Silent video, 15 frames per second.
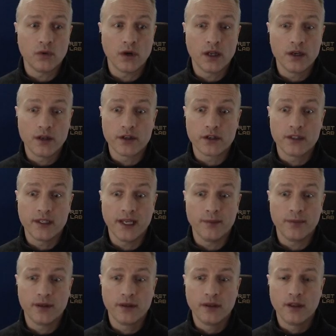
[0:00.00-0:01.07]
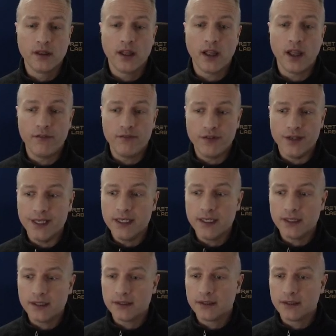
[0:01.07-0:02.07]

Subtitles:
another tip if you need it.